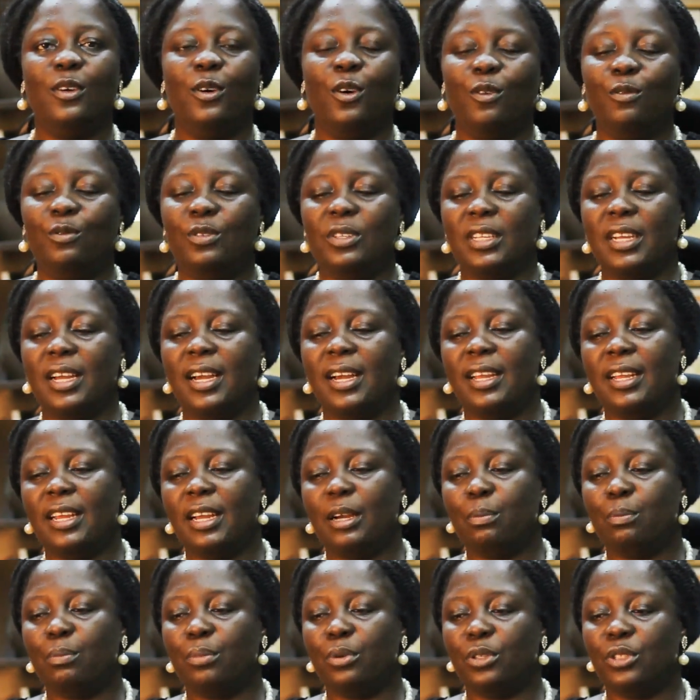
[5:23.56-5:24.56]
of the
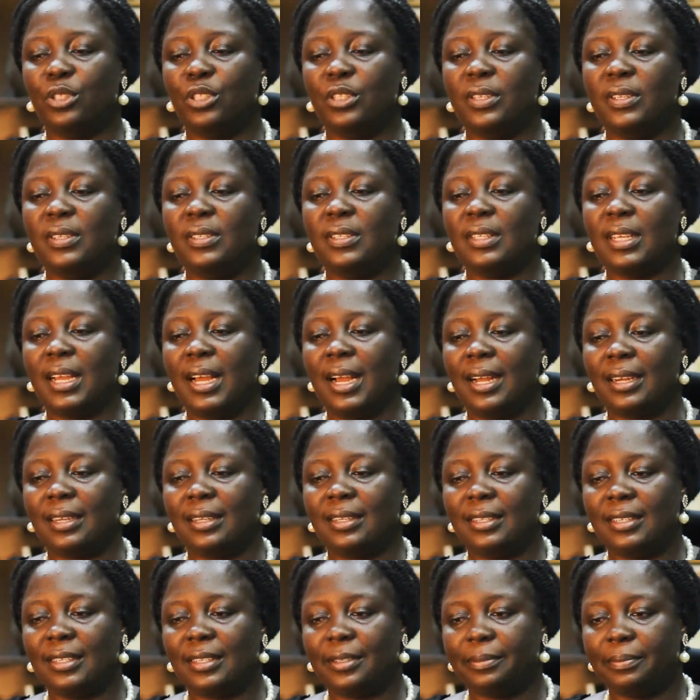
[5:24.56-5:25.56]
Hire Purchase
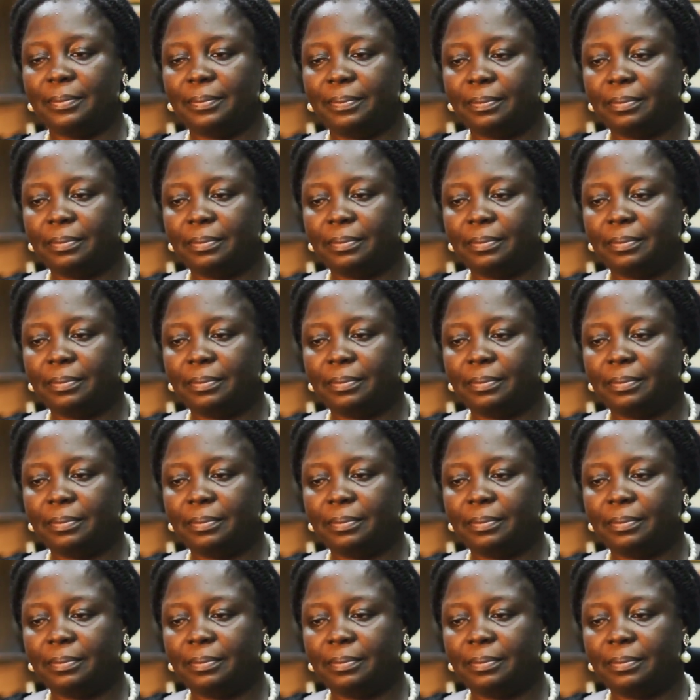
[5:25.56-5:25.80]
Act.